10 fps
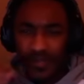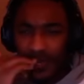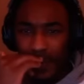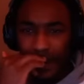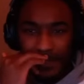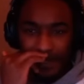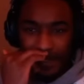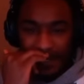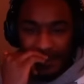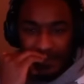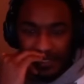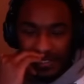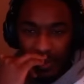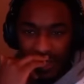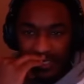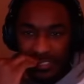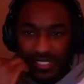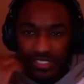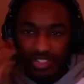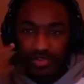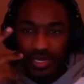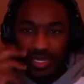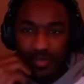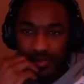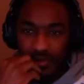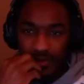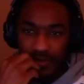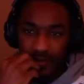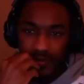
Nah, I didn't. We just watched the 2-man they went on.